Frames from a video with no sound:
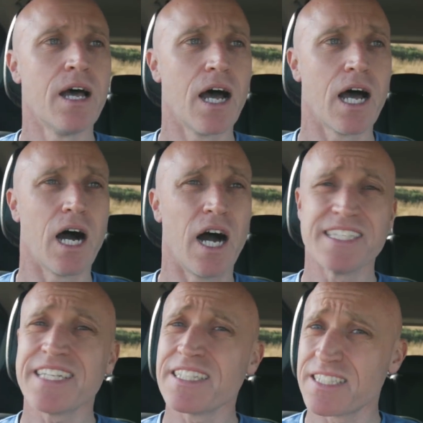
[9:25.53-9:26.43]
I
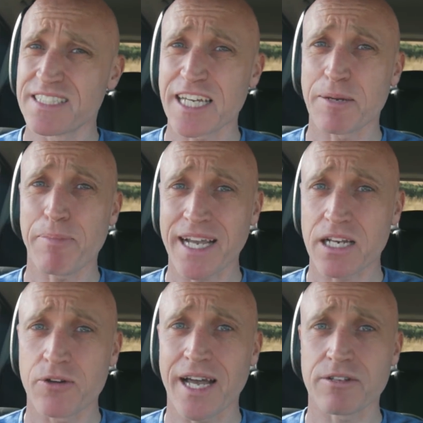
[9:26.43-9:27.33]
intended to take a bank
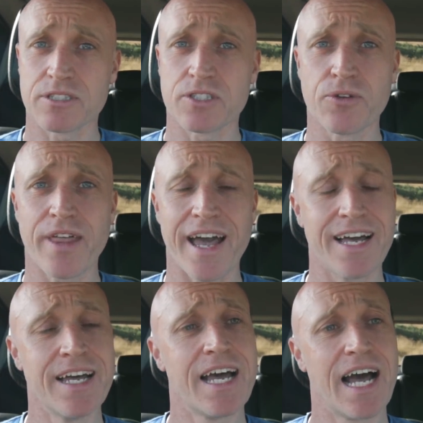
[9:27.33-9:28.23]
loan out to do that,
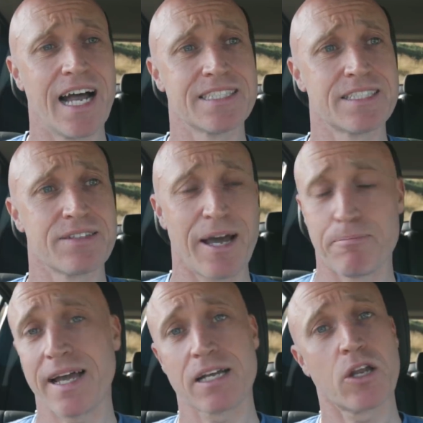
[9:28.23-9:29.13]
and that
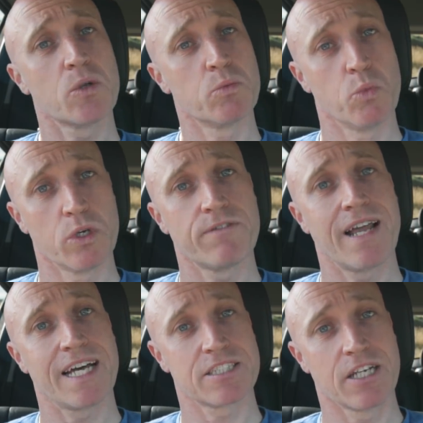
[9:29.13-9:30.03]
bank loan would have
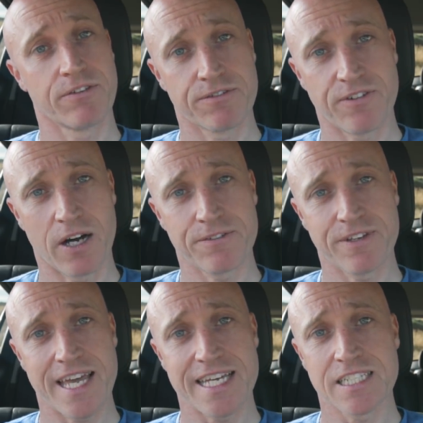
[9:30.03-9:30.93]
lasted over 5
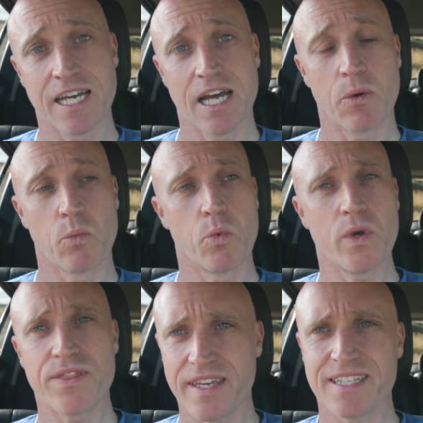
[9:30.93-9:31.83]
years
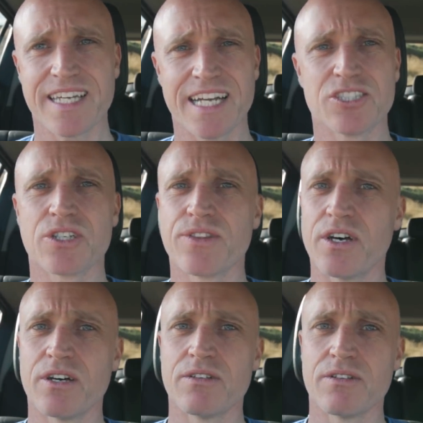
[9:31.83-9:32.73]
with the intention that